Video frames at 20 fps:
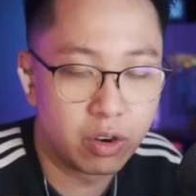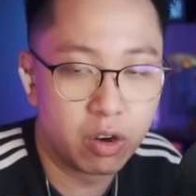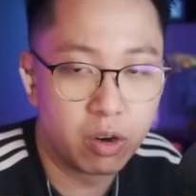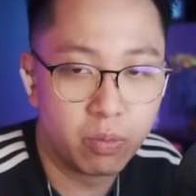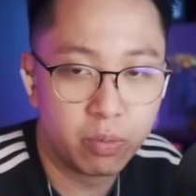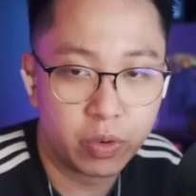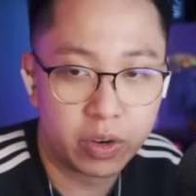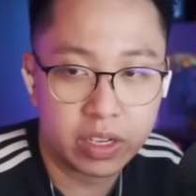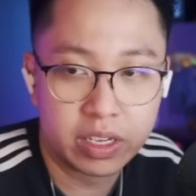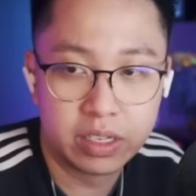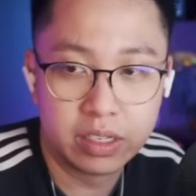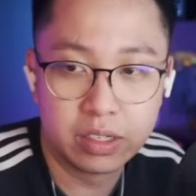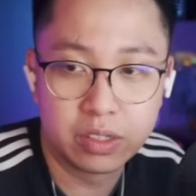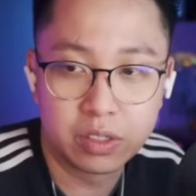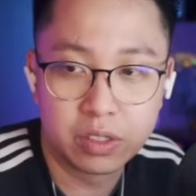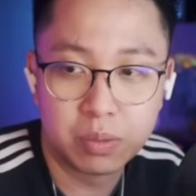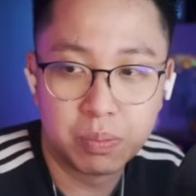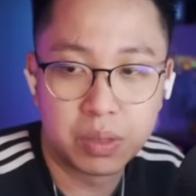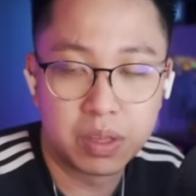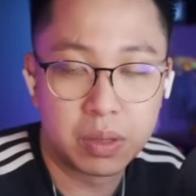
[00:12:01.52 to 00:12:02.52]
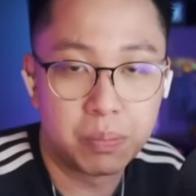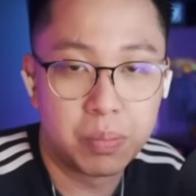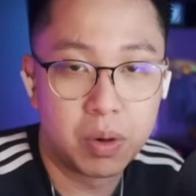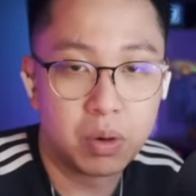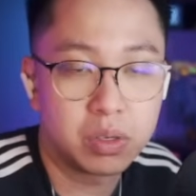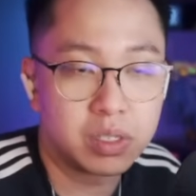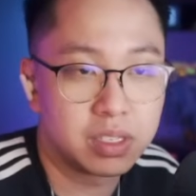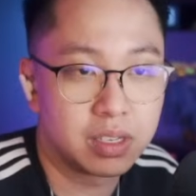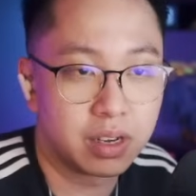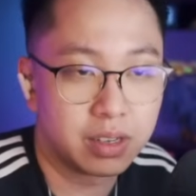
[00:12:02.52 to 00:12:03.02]
hope for kills. But the
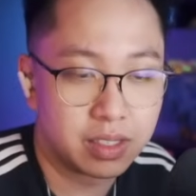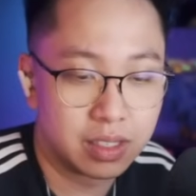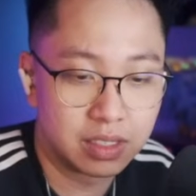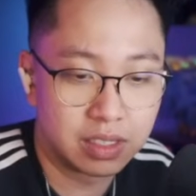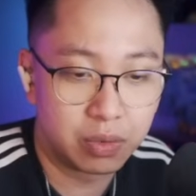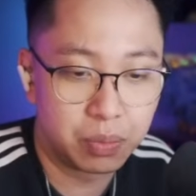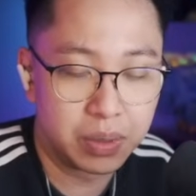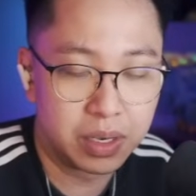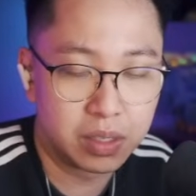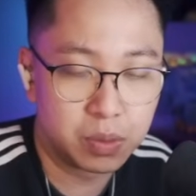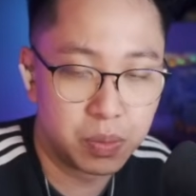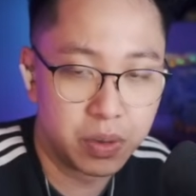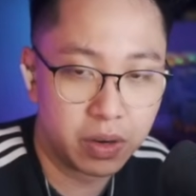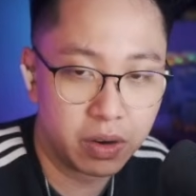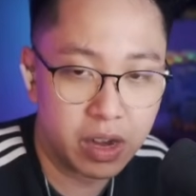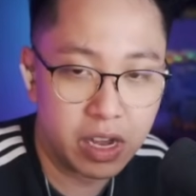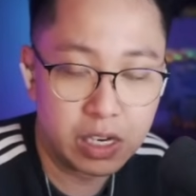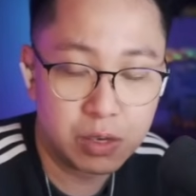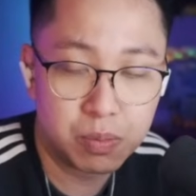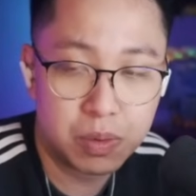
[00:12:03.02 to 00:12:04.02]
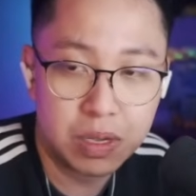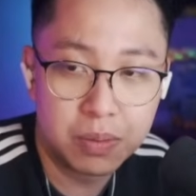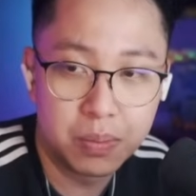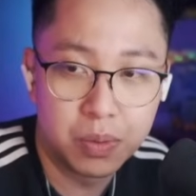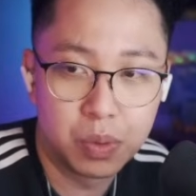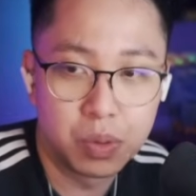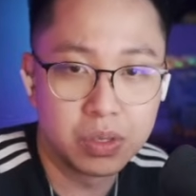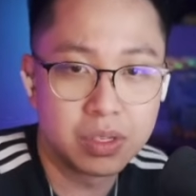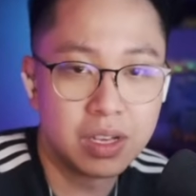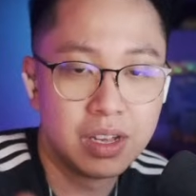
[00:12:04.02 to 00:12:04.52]
poke sucks because everybody has bigger HP
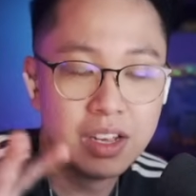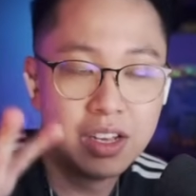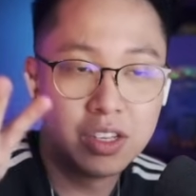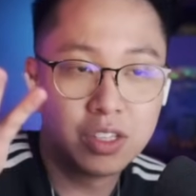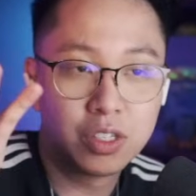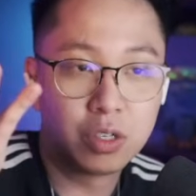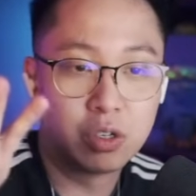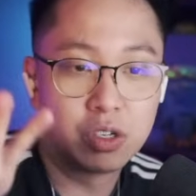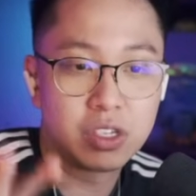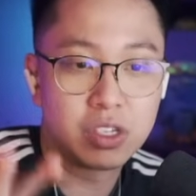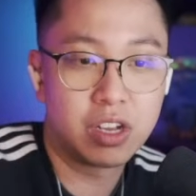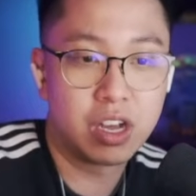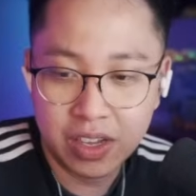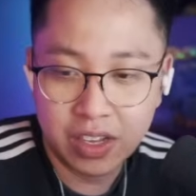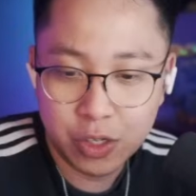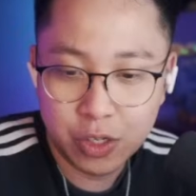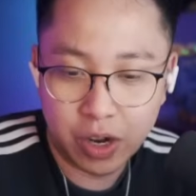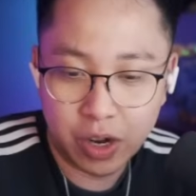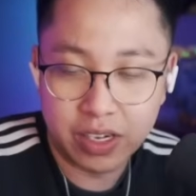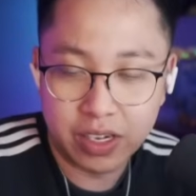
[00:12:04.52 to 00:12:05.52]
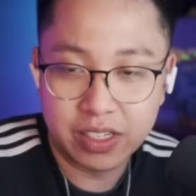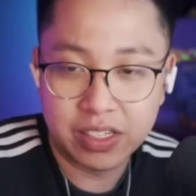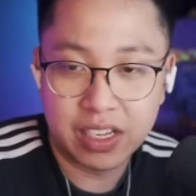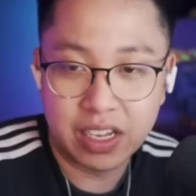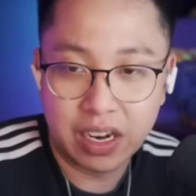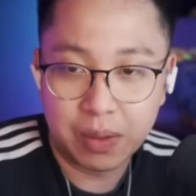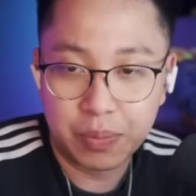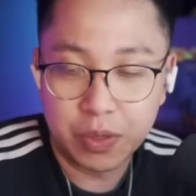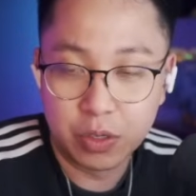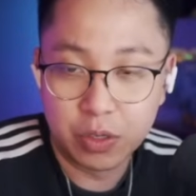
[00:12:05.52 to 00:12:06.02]
pools. So you're stuck trying to
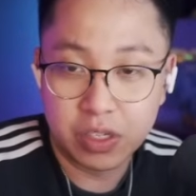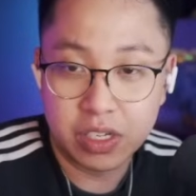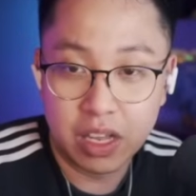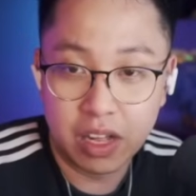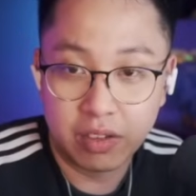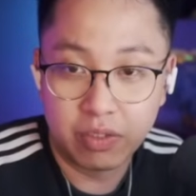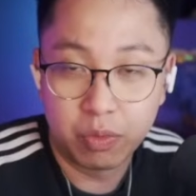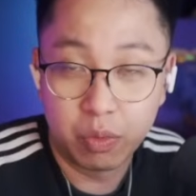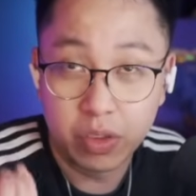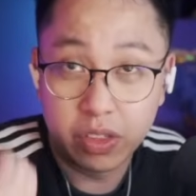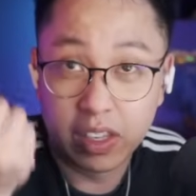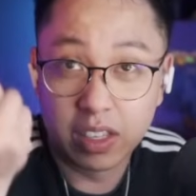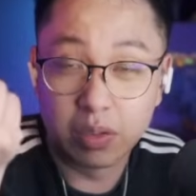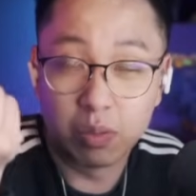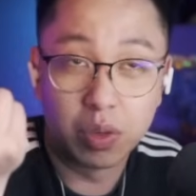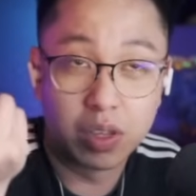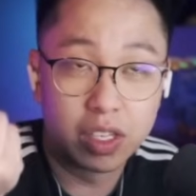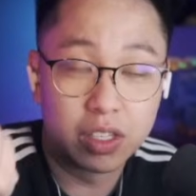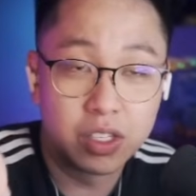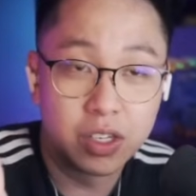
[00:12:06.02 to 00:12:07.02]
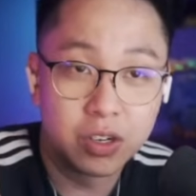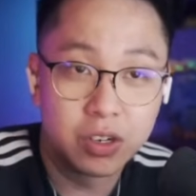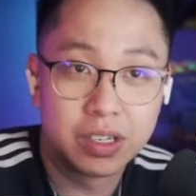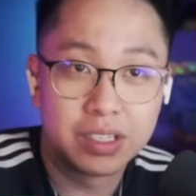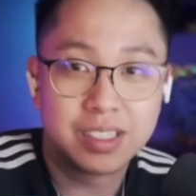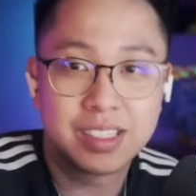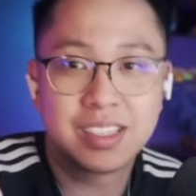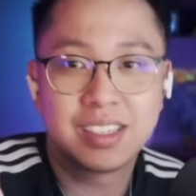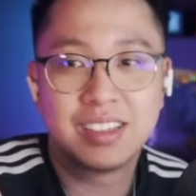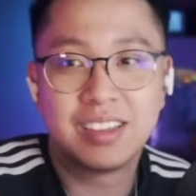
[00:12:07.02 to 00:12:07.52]
set up yourself with the
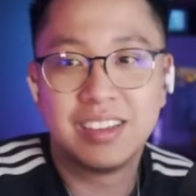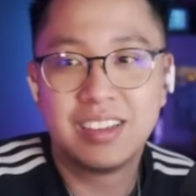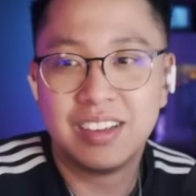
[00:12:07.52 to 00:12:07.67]
turrets.